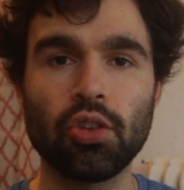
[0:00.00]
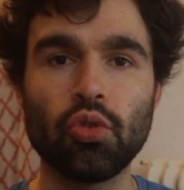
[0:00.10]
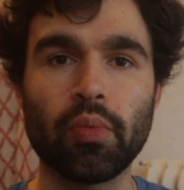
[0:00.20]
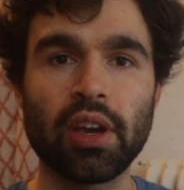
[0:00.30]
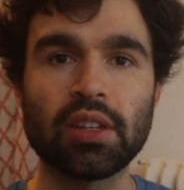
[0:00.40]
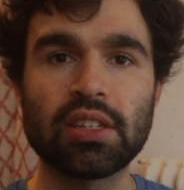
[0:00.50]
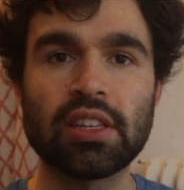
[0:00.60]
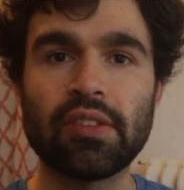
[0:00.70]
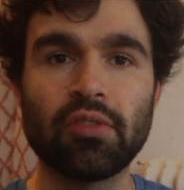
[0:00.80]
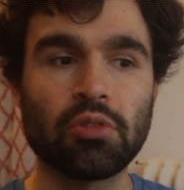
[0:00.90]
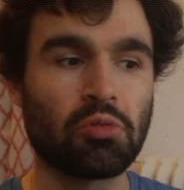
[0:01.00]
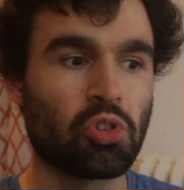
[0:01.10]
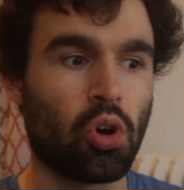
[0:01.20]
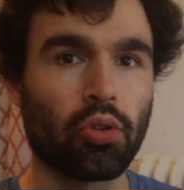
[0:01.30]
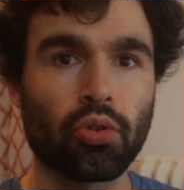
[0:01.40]
You might even
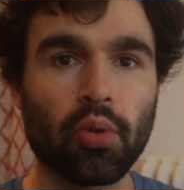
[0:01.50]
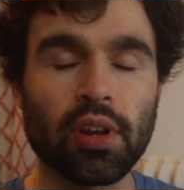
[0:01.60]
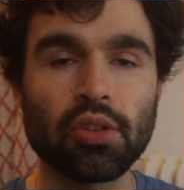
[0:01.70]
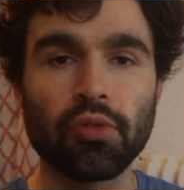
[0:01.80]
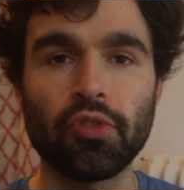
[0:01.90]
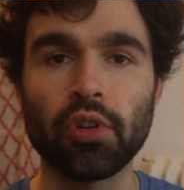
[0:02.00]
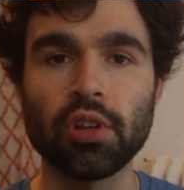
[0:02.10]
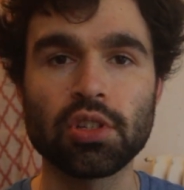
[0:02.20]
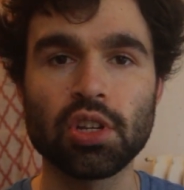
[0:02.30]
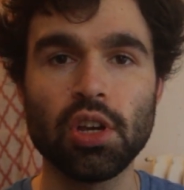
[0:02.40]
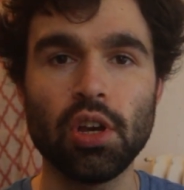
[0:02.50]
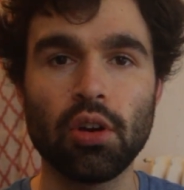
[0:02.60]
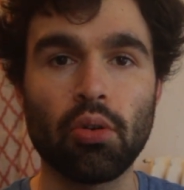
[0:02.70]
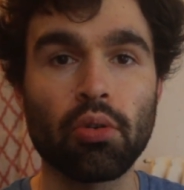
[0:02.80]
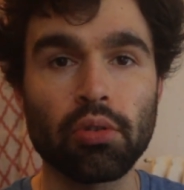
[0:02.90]
color grade your footage,
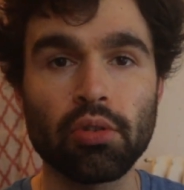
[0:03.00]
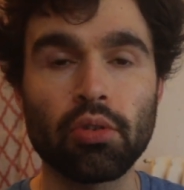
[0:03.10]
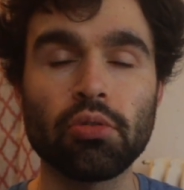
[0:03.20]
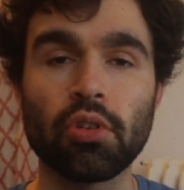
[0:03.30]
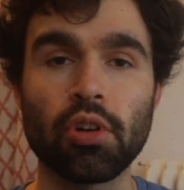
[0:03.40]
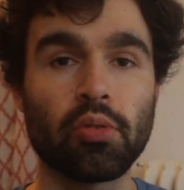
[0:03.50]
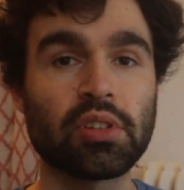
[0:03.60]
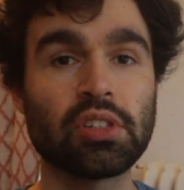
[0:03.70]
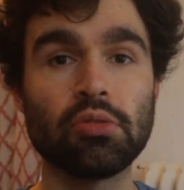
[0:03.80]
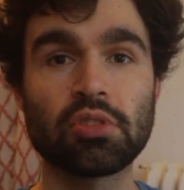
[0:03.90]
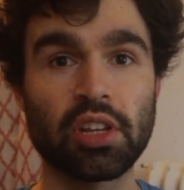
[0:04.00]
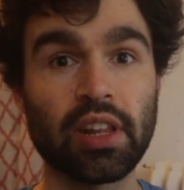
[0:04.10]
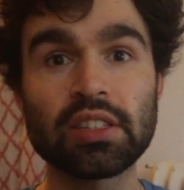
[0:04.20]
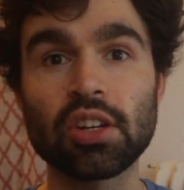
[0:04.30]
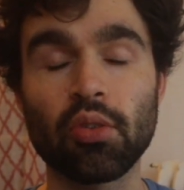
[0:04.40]
or, you know, you can always use an
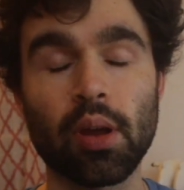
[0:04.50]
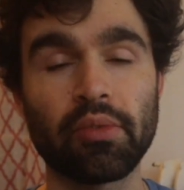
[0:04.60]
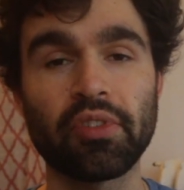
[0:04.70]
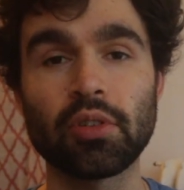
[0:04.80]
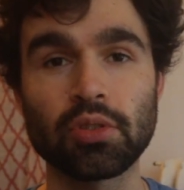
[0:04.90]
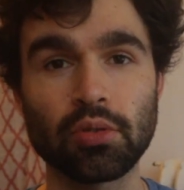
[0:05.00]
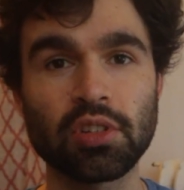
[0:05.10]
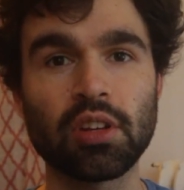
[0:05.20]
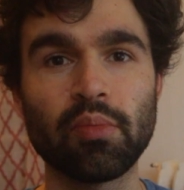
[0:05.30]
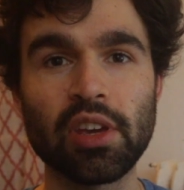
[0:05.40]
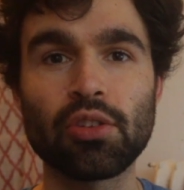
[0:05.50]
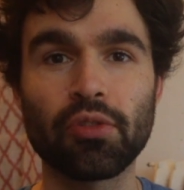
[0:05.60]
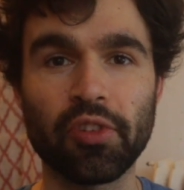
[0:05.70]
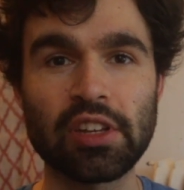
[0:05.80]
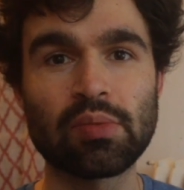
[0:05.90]
Instagram filter to make
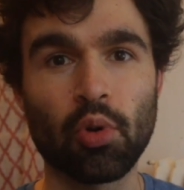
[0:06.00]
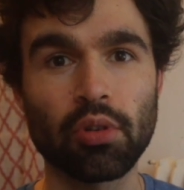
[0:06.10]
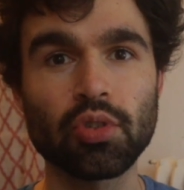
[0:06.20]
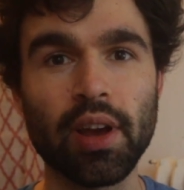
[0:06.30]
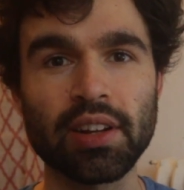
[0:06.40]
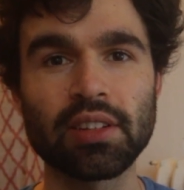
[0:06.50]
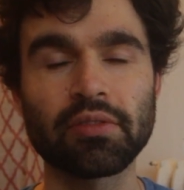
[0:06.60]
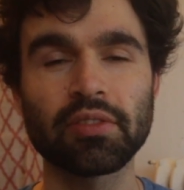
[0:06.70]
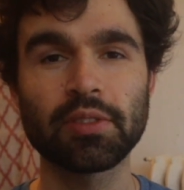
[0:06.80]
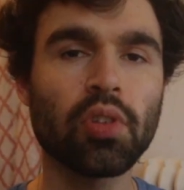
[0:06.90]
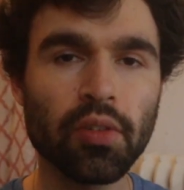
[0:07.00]
your face more attractive.